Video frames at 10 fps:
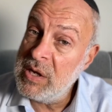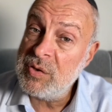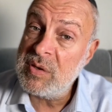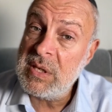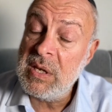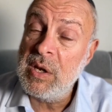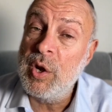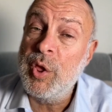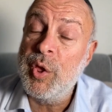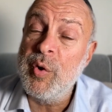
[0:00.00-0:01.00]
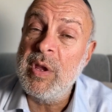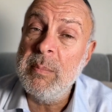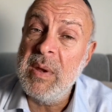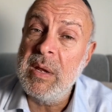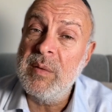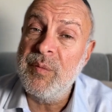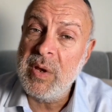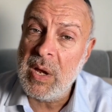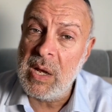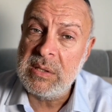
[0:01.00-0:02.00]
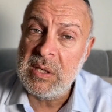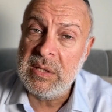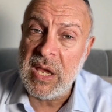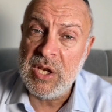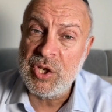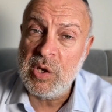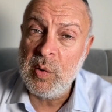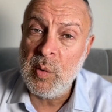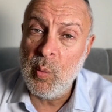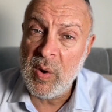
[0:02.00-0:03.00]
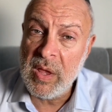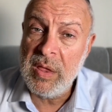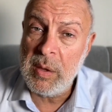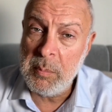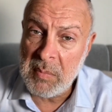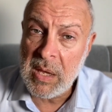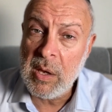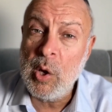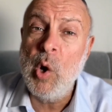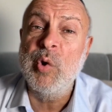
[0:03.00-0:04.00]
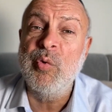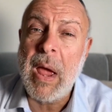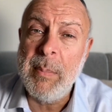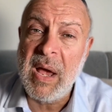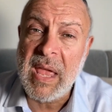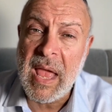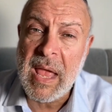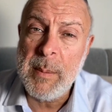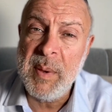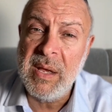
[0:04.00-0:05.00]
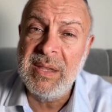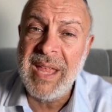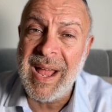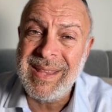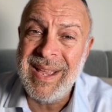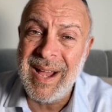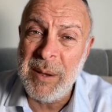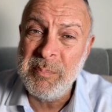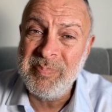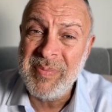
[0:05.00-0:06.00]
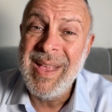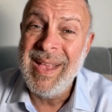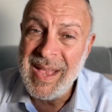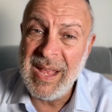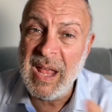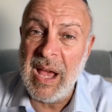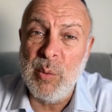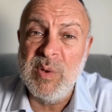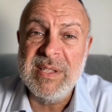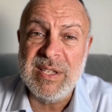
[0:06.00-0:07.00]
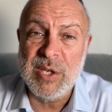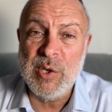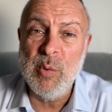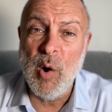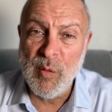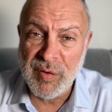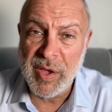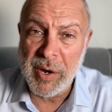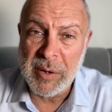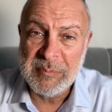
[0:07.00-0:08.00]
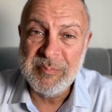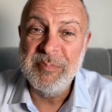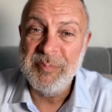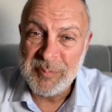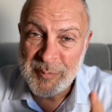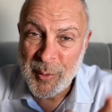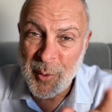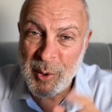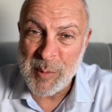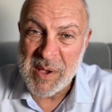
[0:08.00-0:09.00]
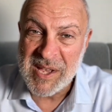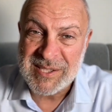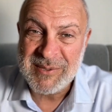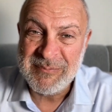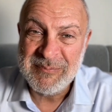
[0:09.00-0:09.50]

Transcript: interested in a 30 minute free consultation with me, go to rabbiabe.com and I will see you over there. All the best.